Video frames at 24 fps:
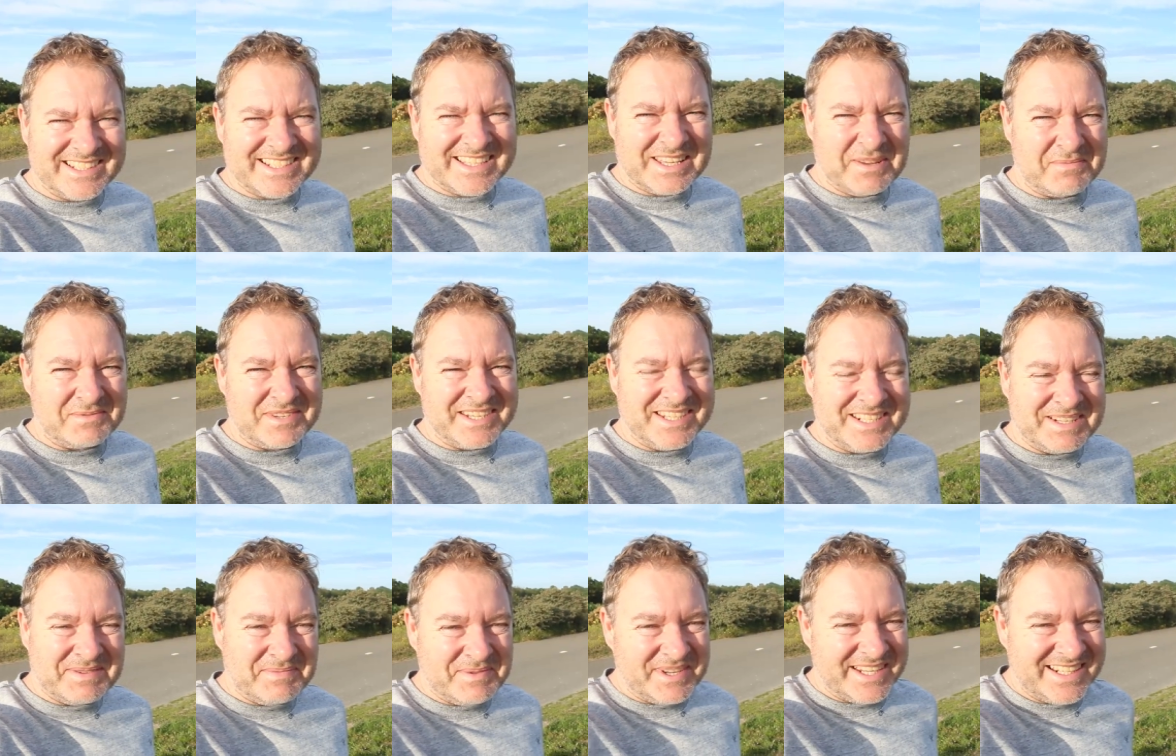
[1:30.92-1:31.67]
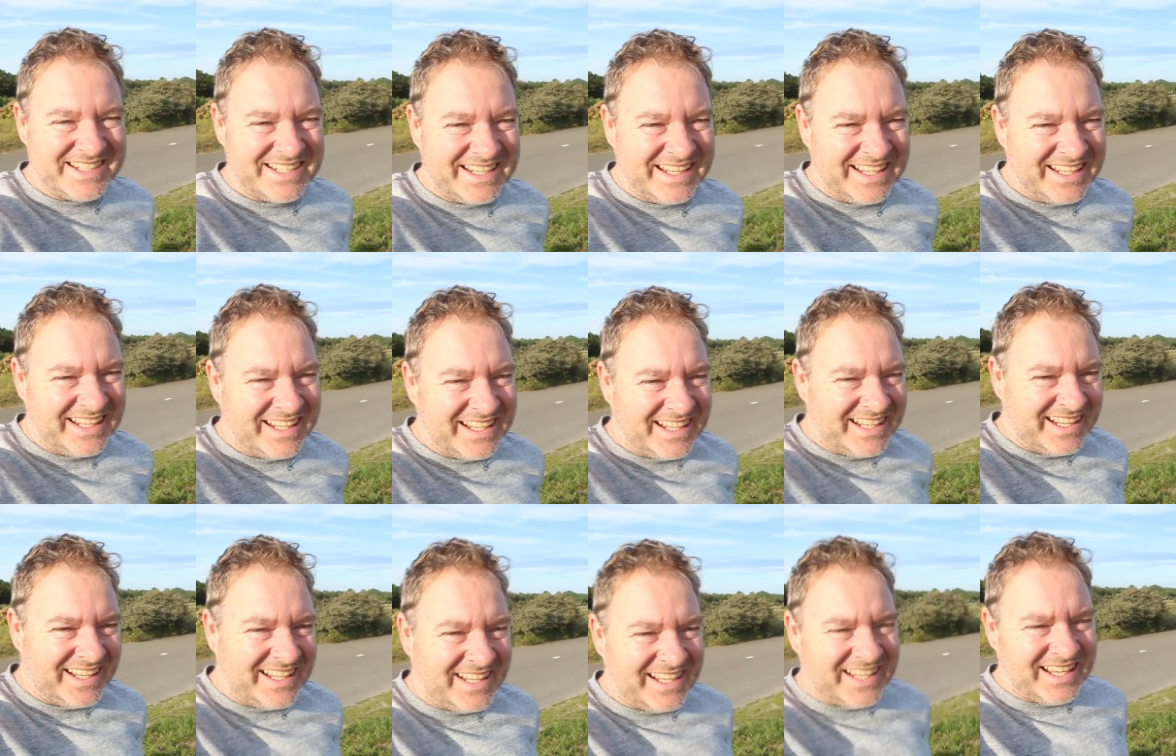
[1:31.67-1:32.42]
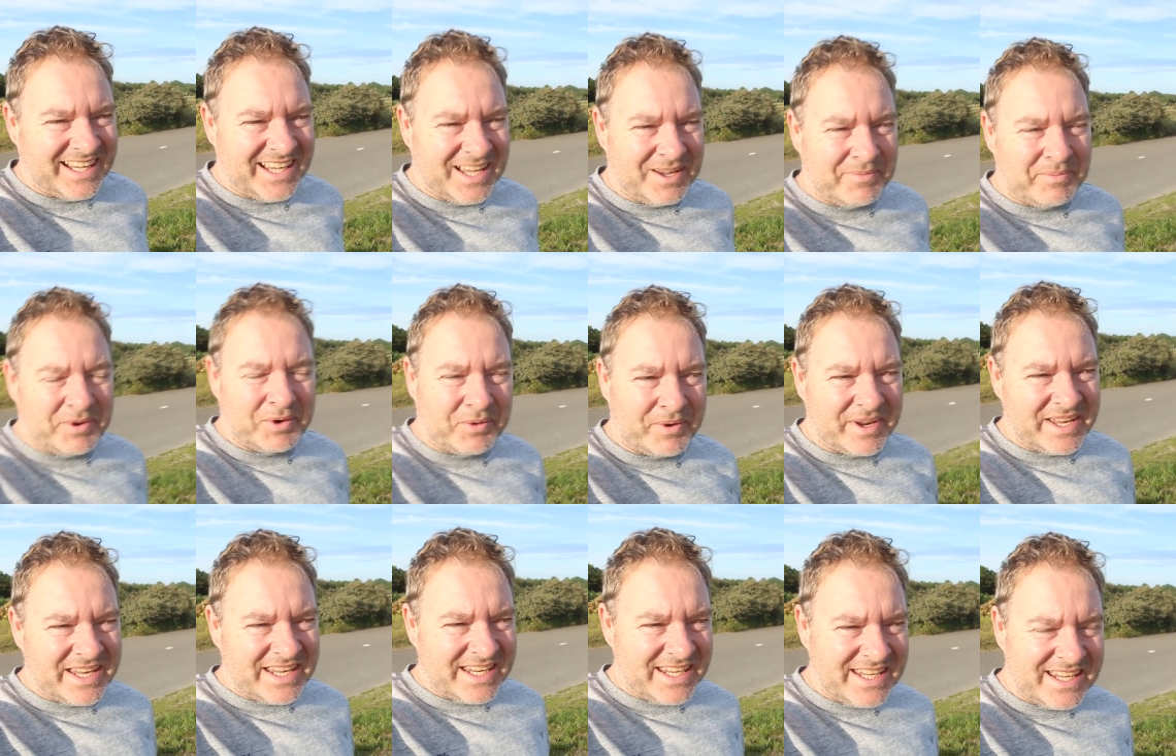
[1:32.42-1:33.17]
slept in a bit, uh, but
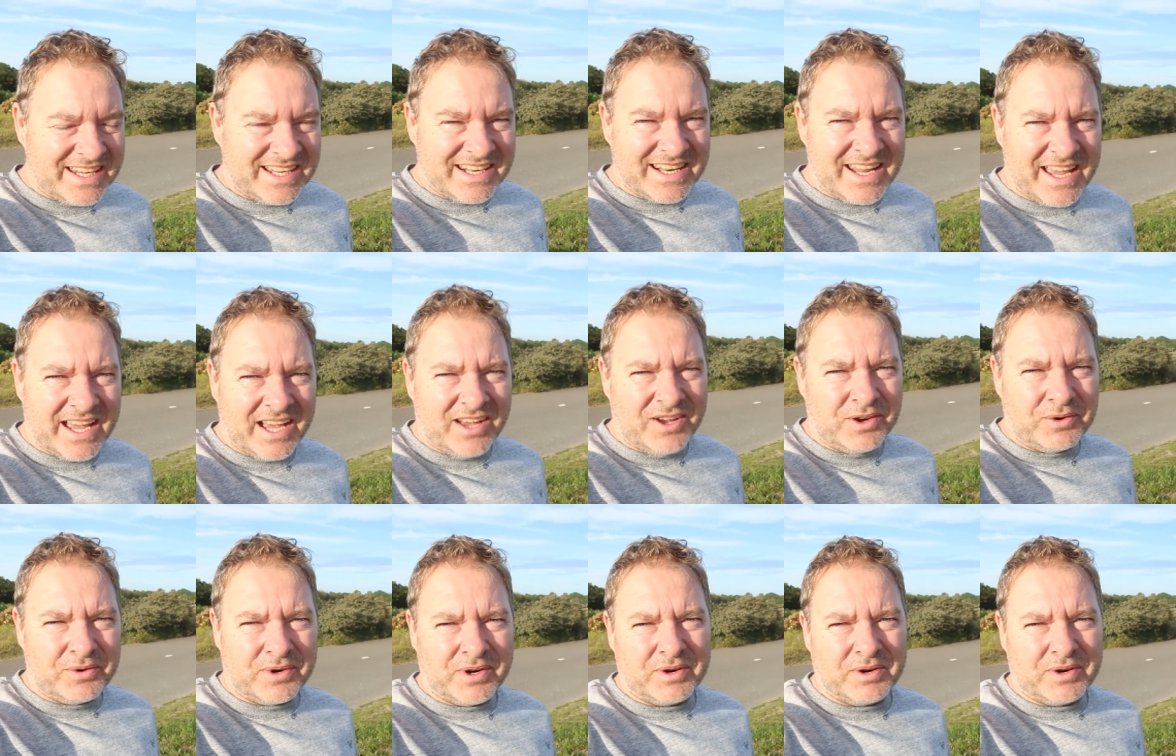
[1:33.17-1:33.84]
we're here now.